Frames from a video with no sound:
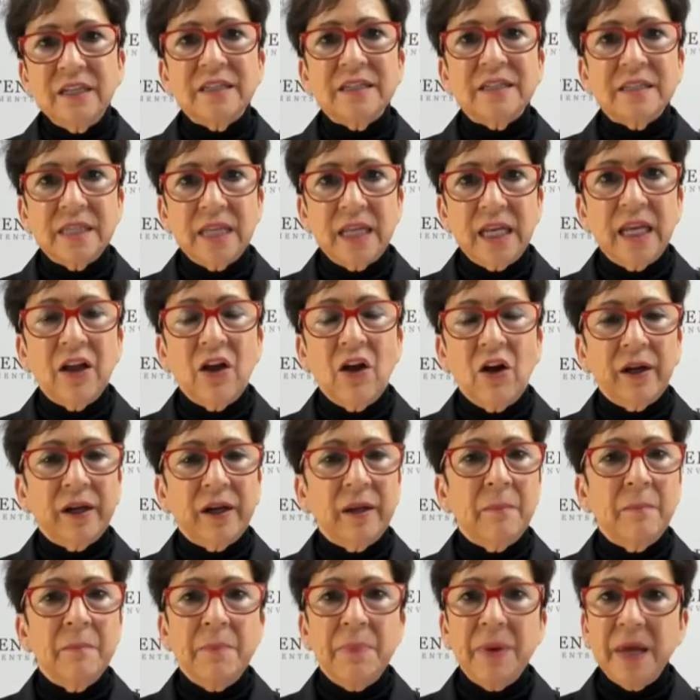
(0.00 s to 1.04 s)
is sitting on a
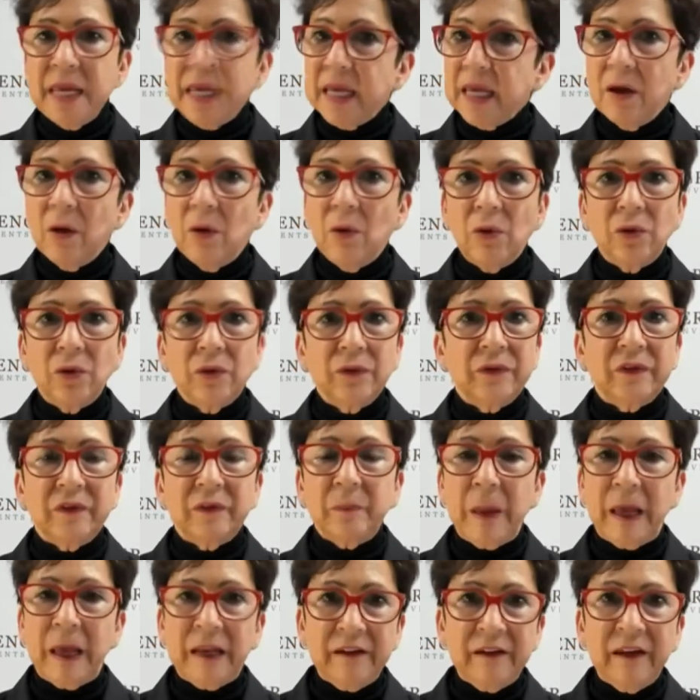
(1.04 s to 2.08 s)
big old
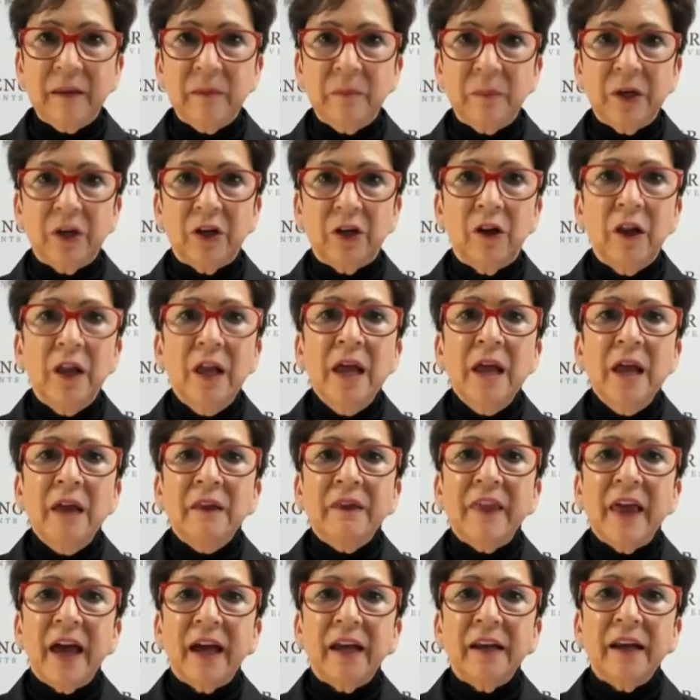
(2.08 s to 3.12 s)
spending bill
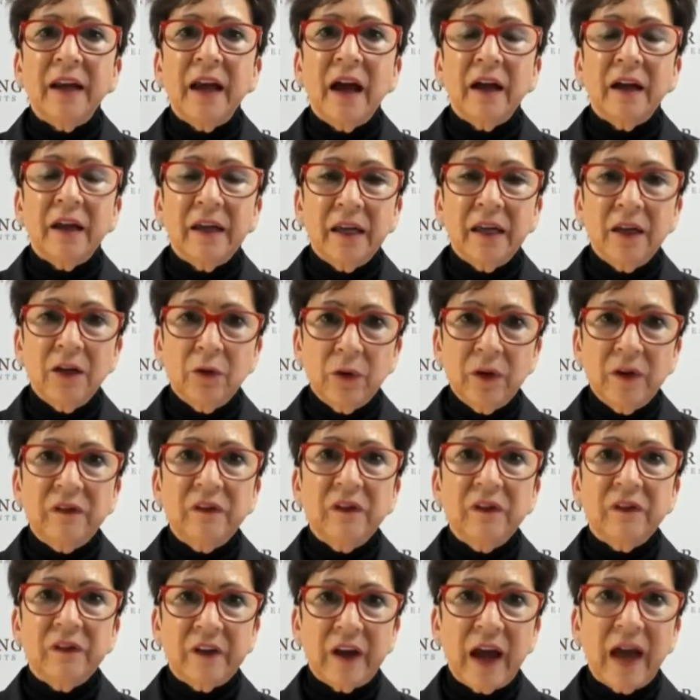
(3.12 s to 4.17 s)
that uh,
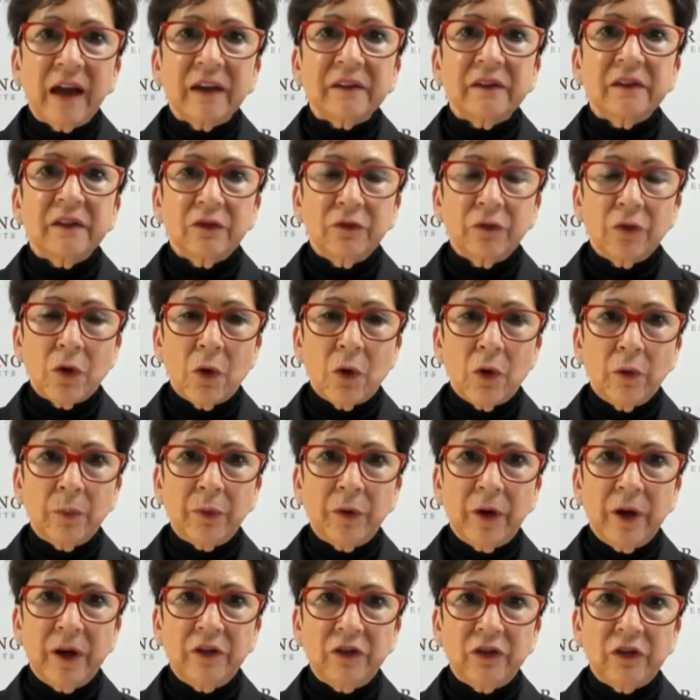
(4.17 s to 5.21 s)
increases taxes for
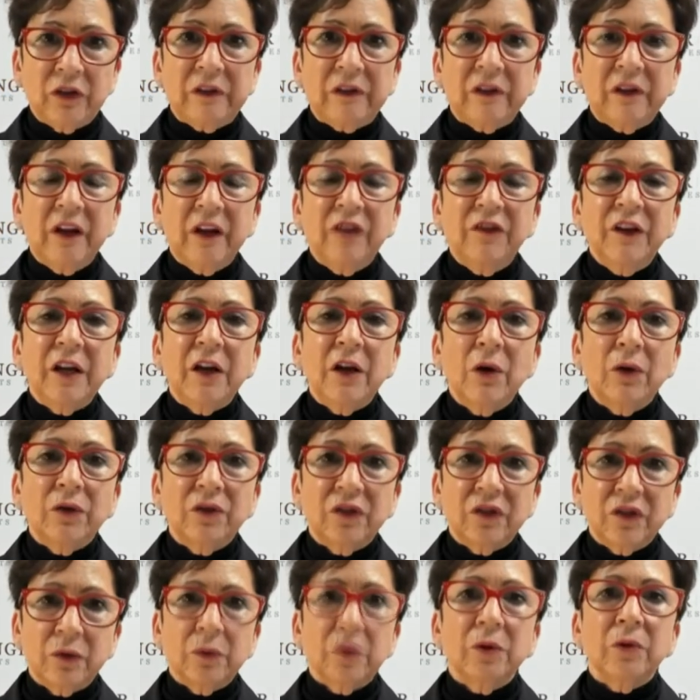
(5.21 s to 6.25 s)
corporations. If it
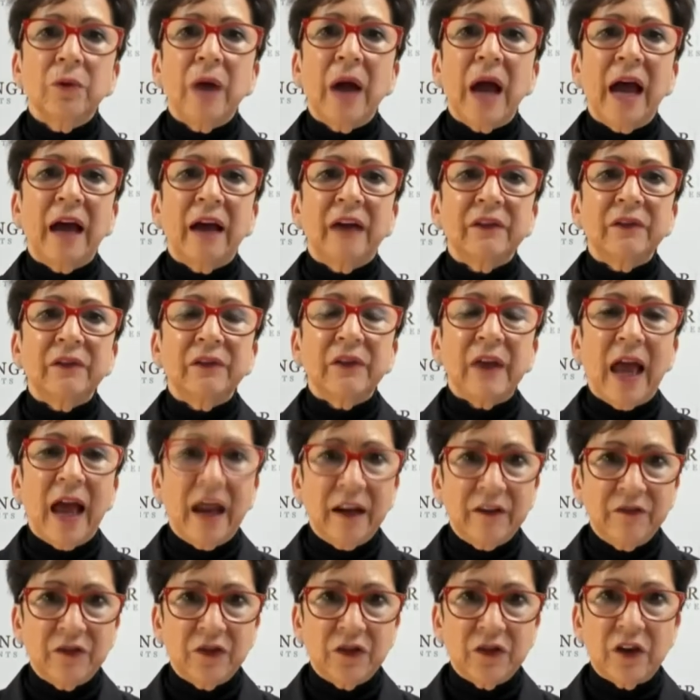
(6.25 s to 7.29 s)
goes through as
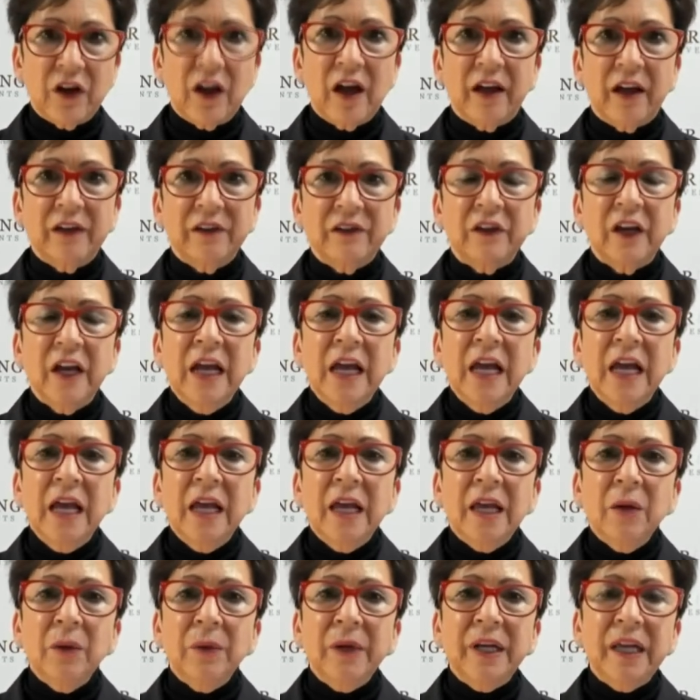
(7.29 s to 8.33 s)
advertised,
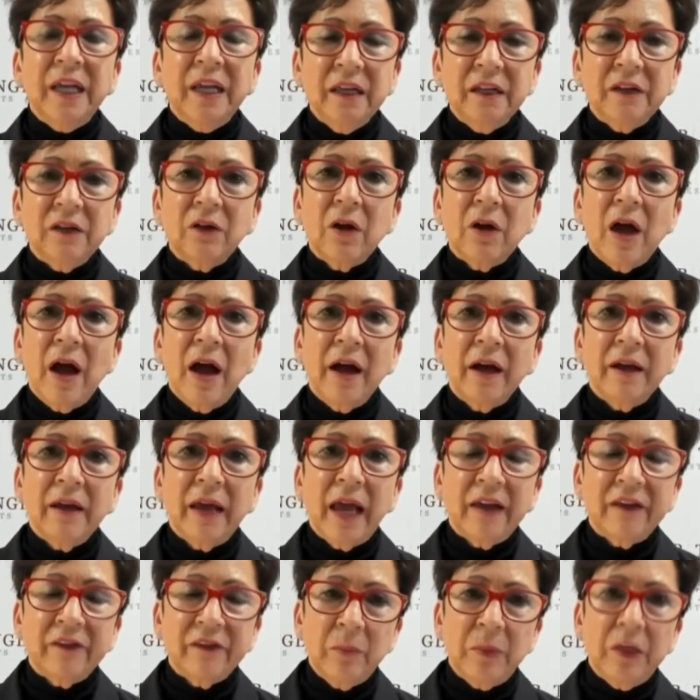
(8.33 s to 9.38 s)
it would hit uh,
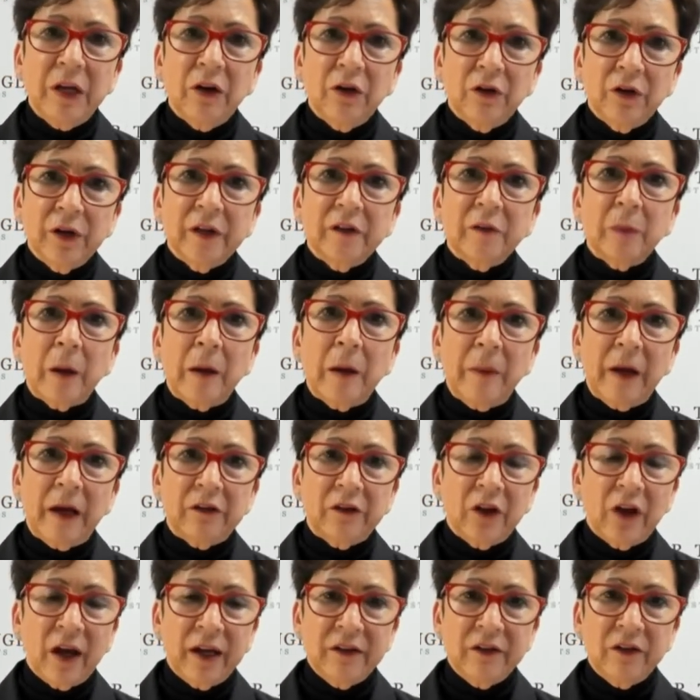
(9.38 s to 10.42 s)
S&P earnings by about
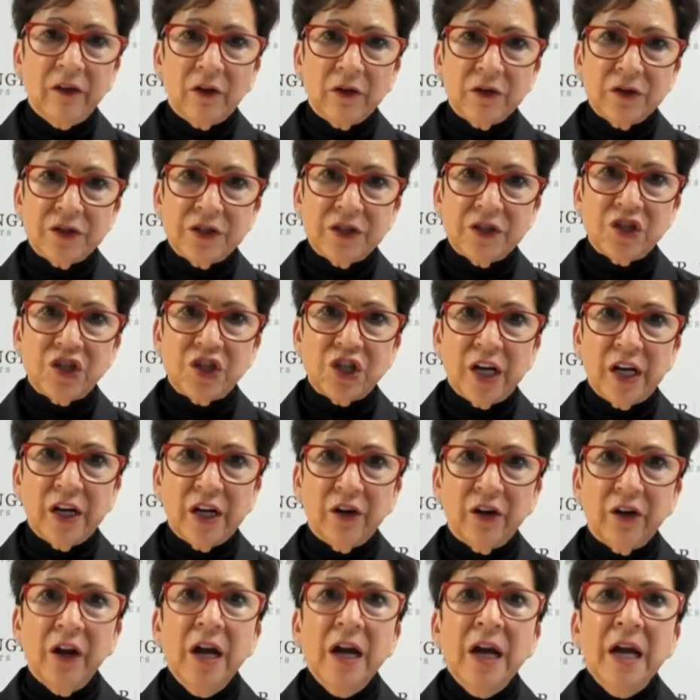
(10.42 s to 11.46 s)
nine dollars a
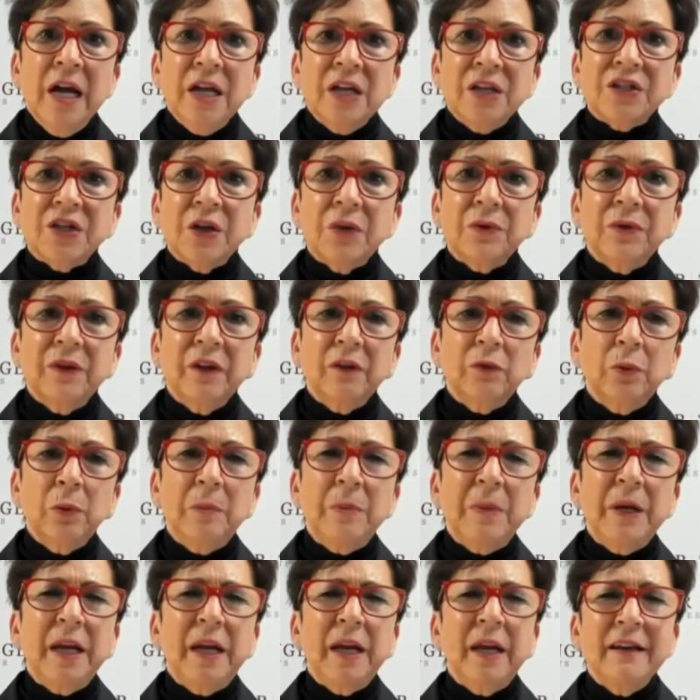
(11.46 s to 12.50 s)
share. So this would
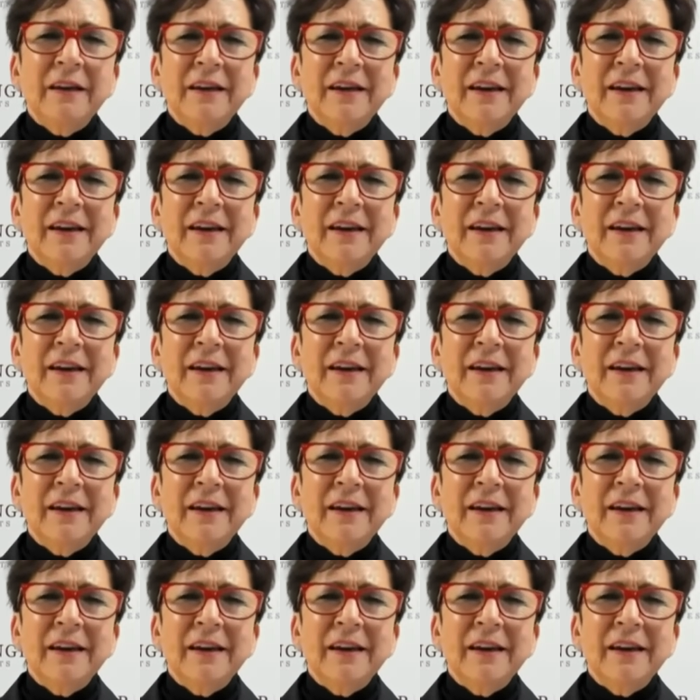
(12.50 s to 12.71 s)
be